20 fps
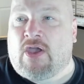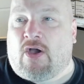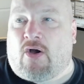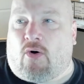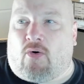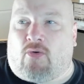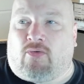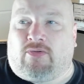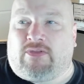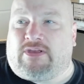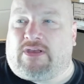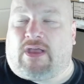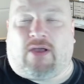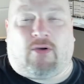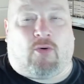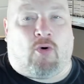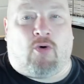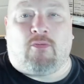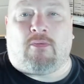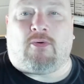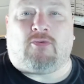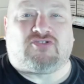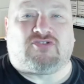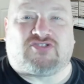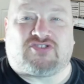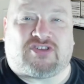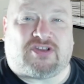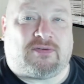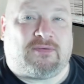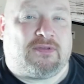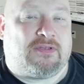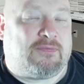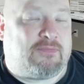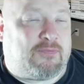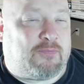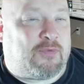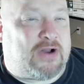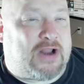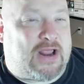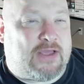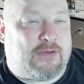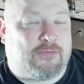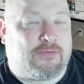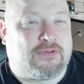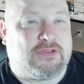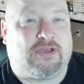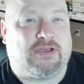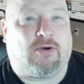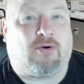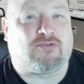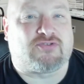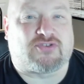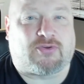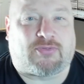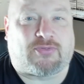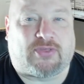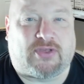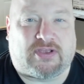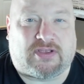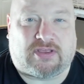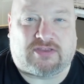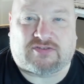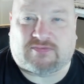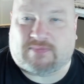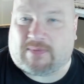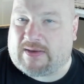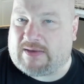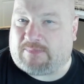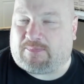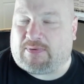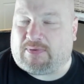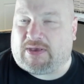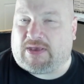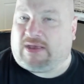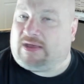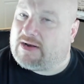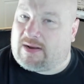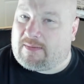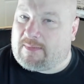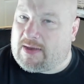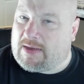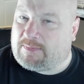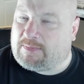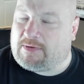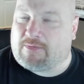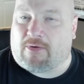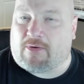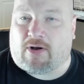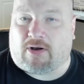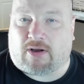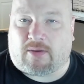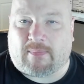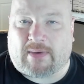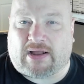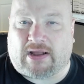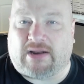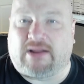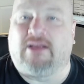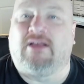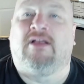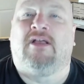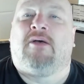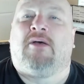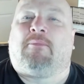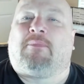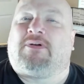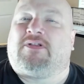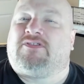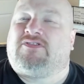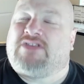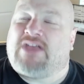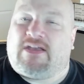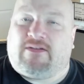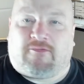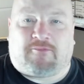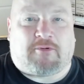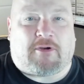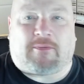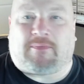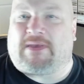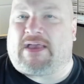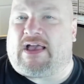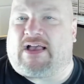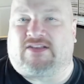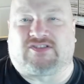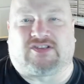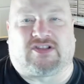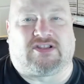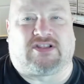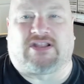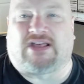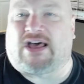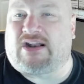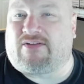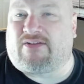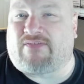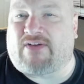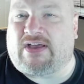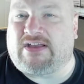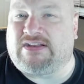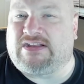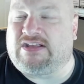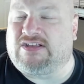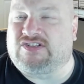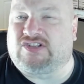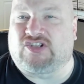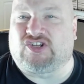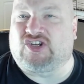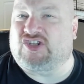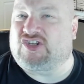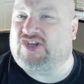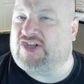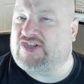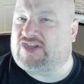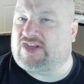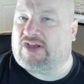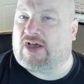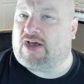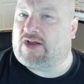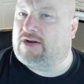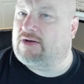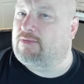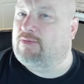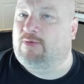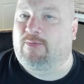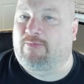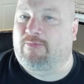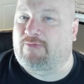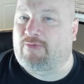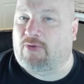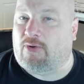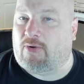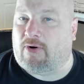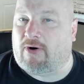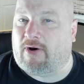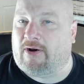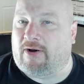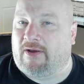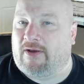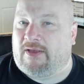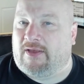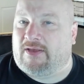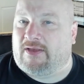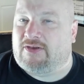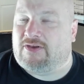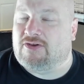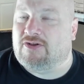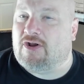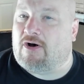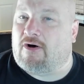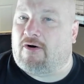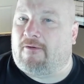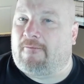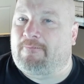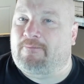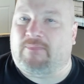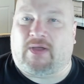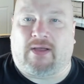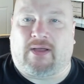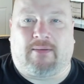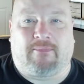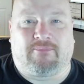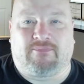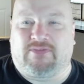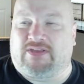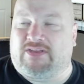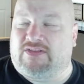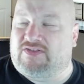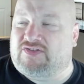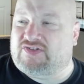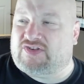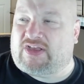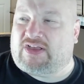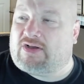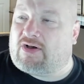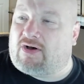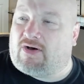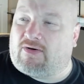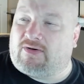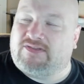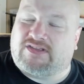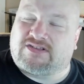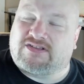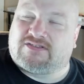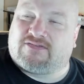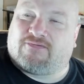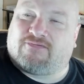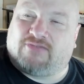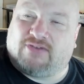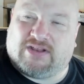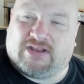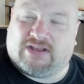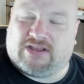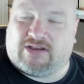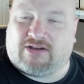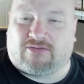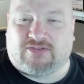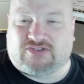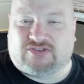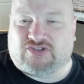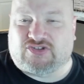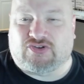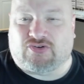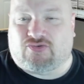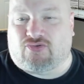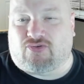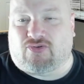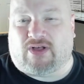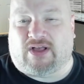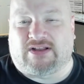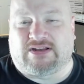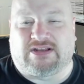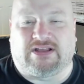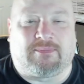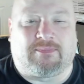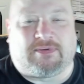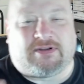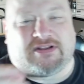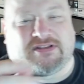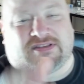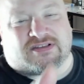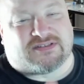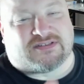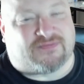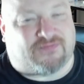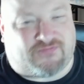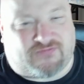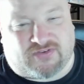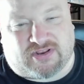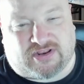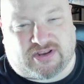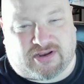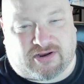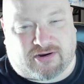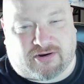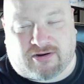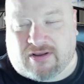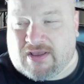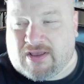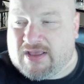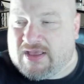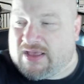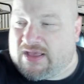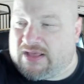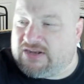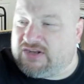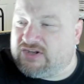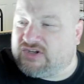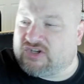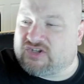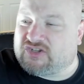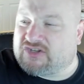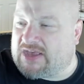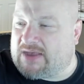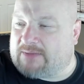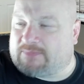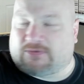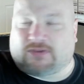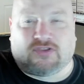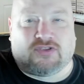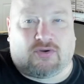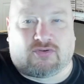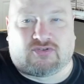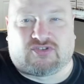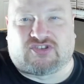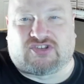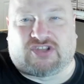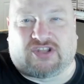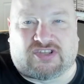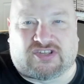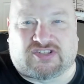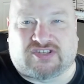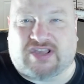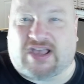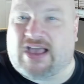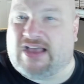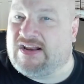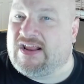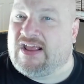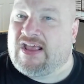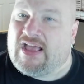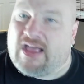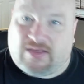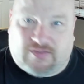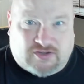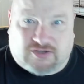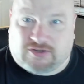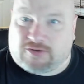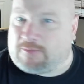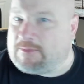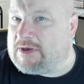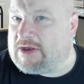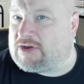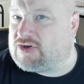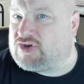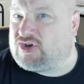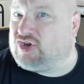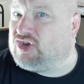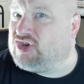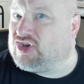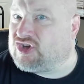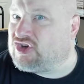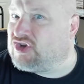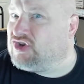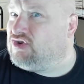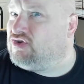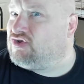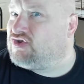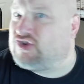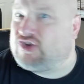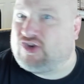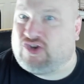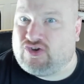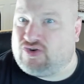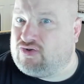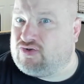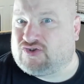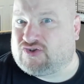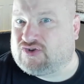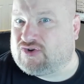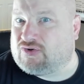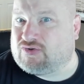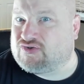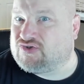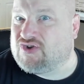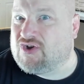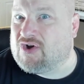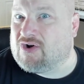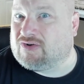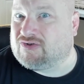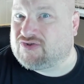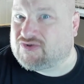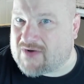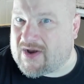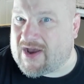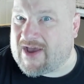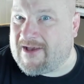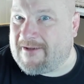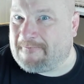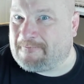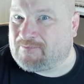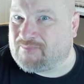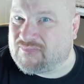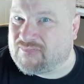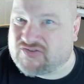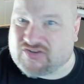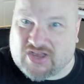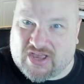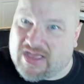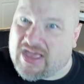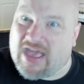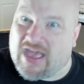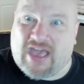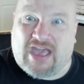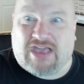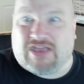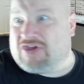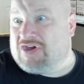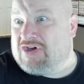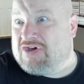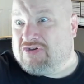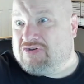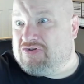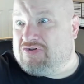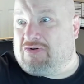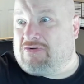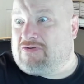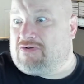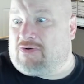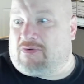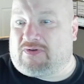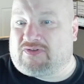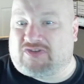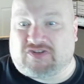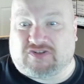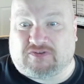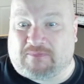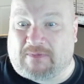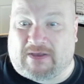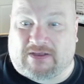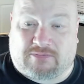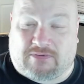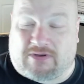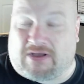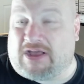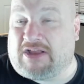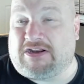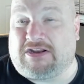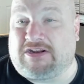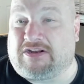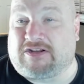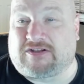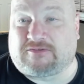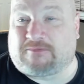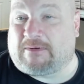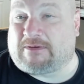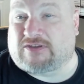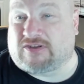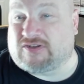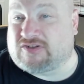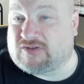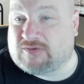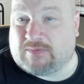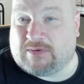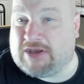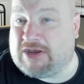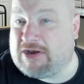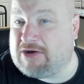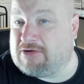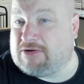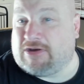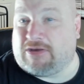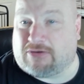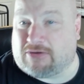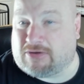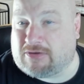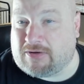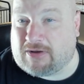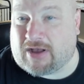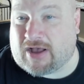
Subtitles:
Only almost what I really also think it might be, and I might be wrong about it, but David probably has a lot of ideas that just hit the cutting room floor. It's like, oh, it doesn't fit here. This is a cool idea, but it doesn't fit here. And he just kept the notes to the side. And this would be a good excuse to use those notes, right? Say, hey, you don't know what to expect? Well, I didn't expect this to be here either.